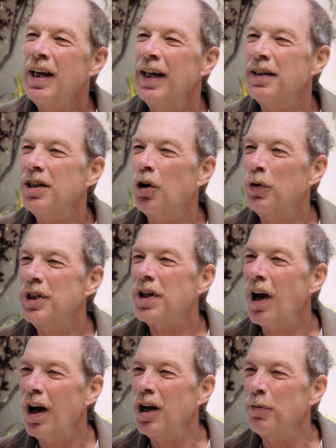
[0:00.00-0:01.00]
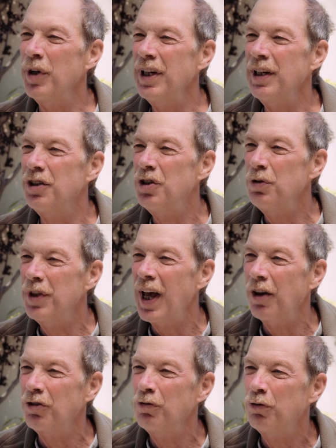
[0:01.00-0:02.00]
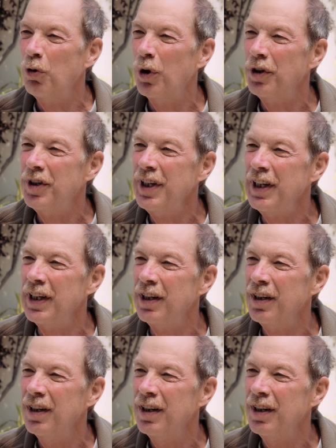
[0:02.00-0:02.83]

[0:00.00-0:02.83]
until retirement in 2014.